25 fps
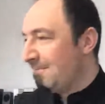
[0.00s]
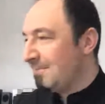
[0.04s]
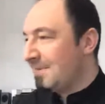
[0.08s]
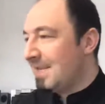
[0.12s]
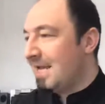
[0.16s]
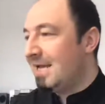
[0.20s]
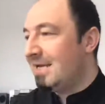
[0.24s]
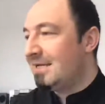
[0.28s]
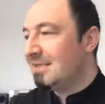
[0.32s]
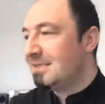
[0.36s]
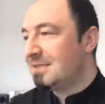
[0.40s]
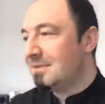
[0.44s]

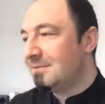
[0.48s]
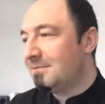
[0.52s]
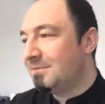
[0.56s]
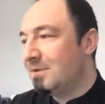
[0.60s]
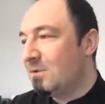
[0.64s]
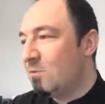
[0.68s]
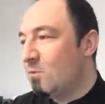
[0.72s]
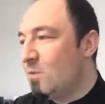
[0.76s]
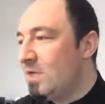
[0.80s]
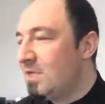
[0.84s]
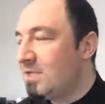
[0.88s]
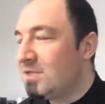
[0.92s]
And
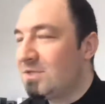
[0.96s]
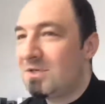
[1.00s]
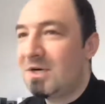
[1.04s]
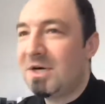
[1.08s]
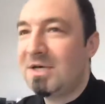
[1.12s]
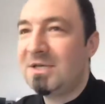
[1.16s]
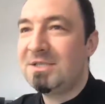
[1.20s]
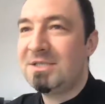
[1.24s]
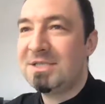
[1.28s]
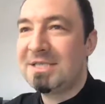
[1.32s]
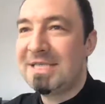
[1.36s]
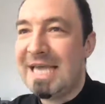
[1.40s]
we
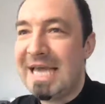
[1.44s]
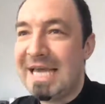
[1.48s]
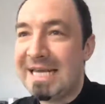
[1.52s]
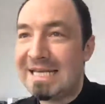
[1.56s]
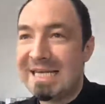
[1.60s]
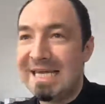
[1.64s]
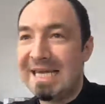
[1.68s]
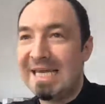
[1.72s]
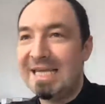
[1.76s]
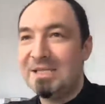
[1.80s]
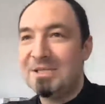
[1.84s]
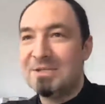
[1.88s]
start to get
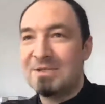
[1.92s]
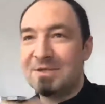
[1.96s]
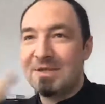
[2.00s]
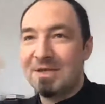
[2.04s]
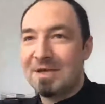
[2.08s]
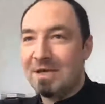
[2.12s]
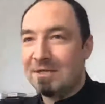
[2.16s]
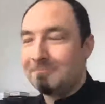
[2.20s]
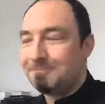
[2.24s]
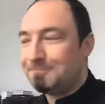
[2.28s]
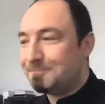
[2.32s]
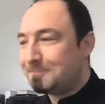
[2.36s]
into
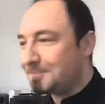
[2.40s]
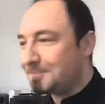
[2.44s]
the